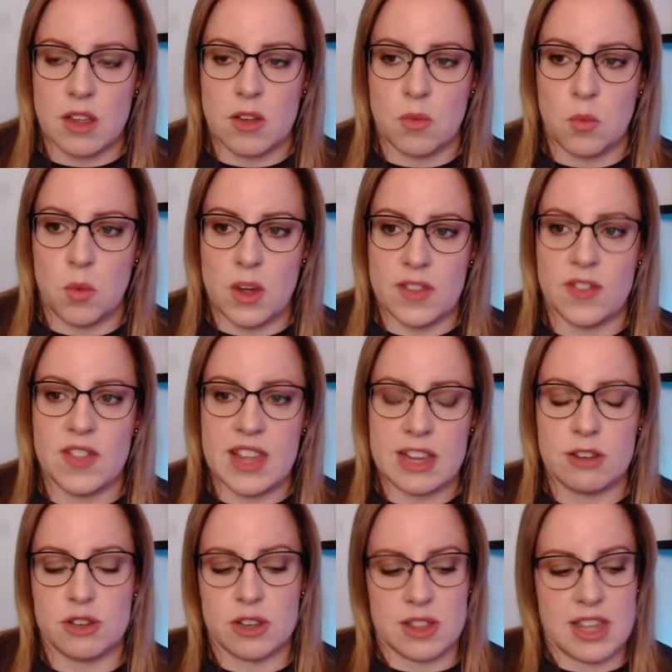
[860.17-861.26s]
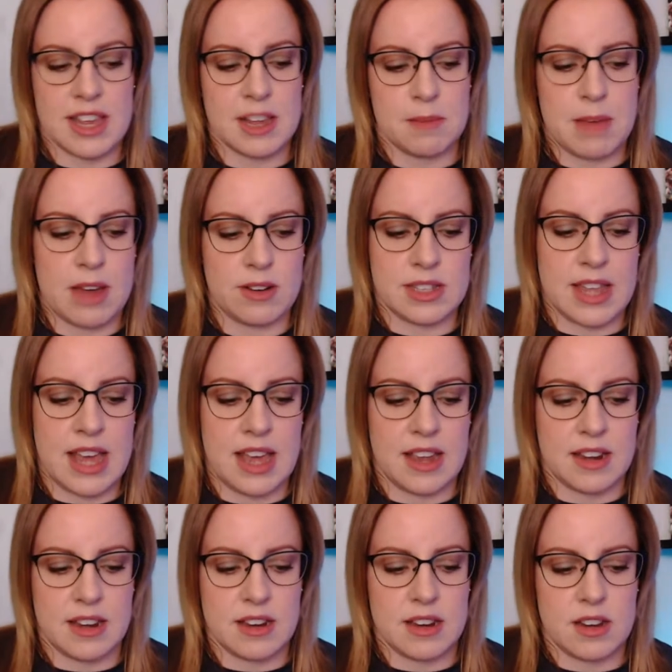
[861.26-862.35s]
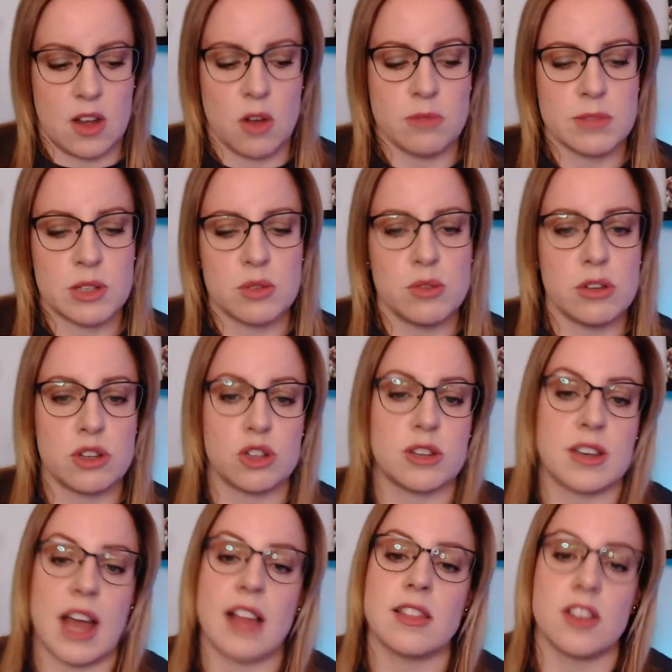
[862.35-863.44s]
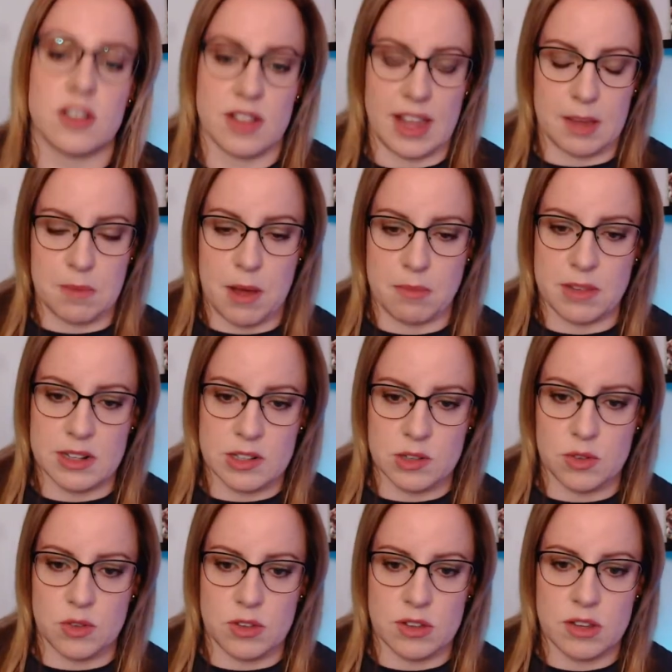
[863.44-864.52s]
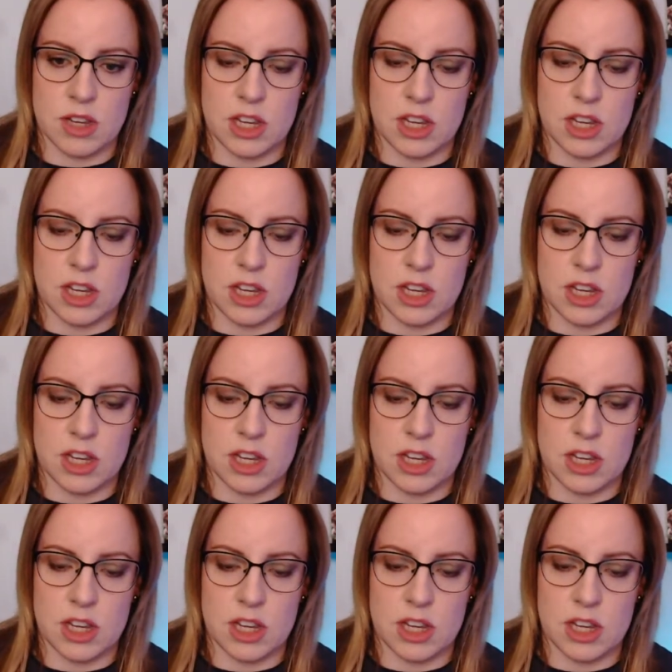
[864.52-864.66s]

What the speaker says: one thing you should think about is that homeschool should not look like public school.